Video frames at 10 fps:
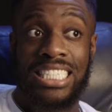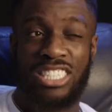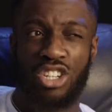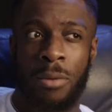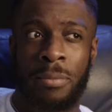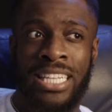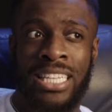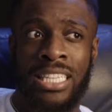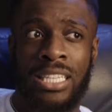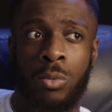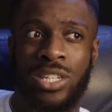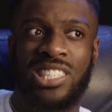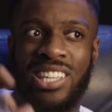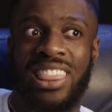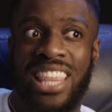Do you know what I mean? But which
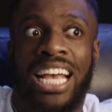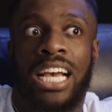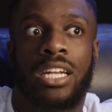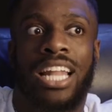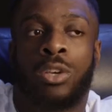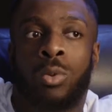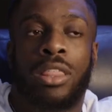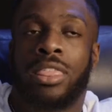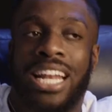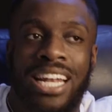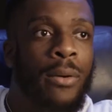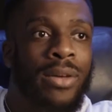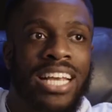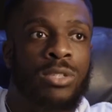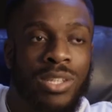is a thing. Like, you wouldn't think
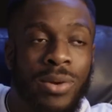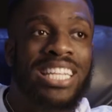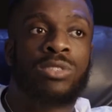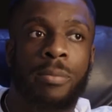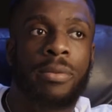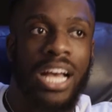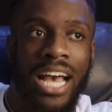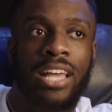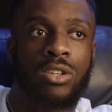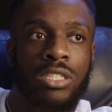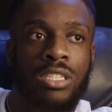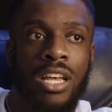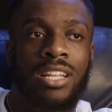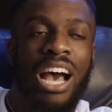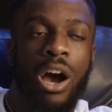nowadays, with the way these women are going on,
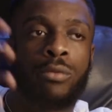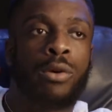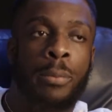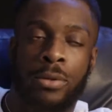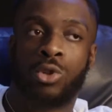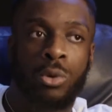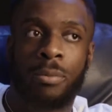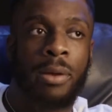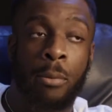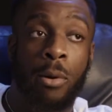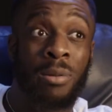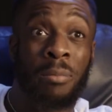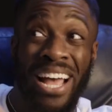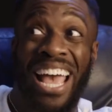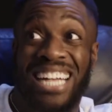that over-pursuing would be a problem.
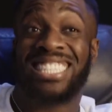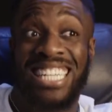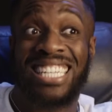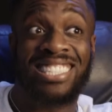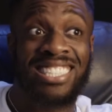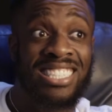But it actually is.